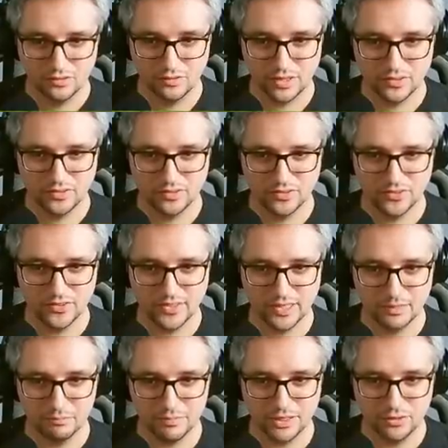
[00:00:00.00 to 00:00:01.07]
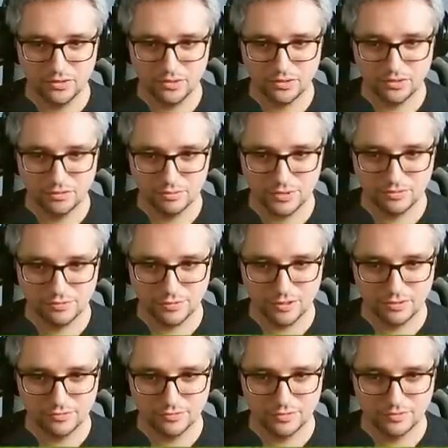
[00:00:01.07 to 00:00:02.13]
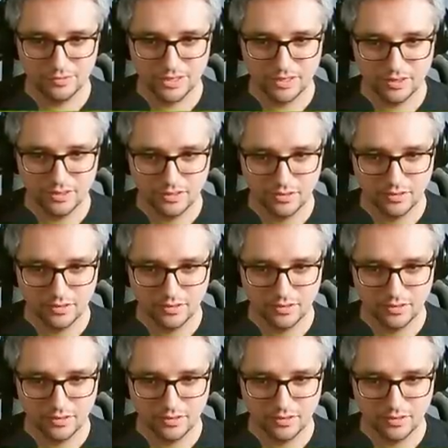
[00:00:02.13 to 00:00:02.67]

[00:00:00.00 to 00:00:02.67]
wait doesn't that Bee Dog open the flower for me